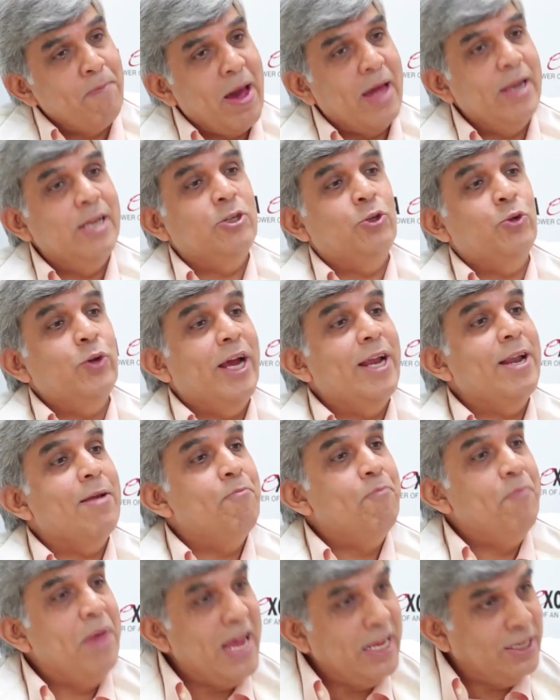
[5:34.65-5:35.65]
managed to get a
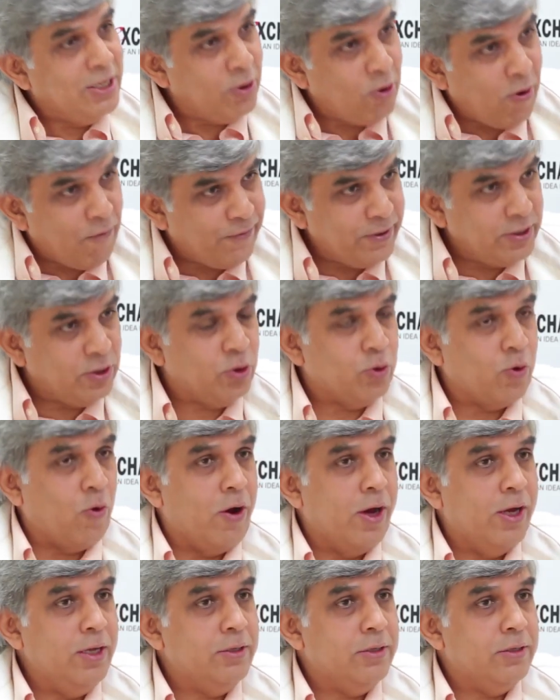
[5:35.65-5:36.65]
major of his
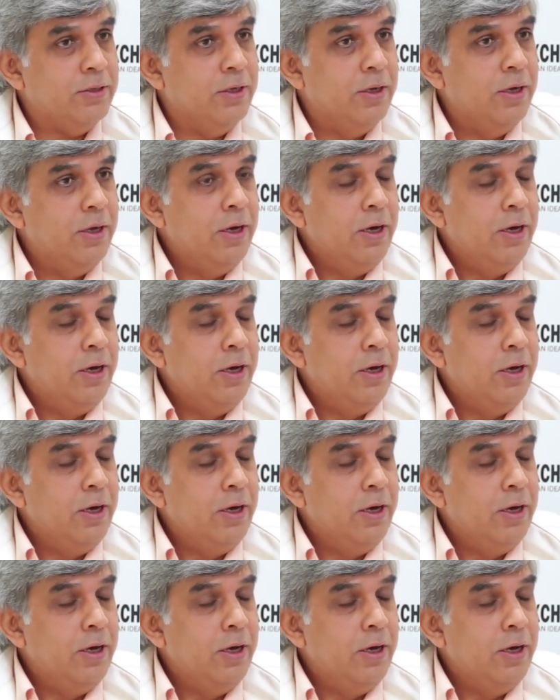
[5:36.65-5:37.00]
choice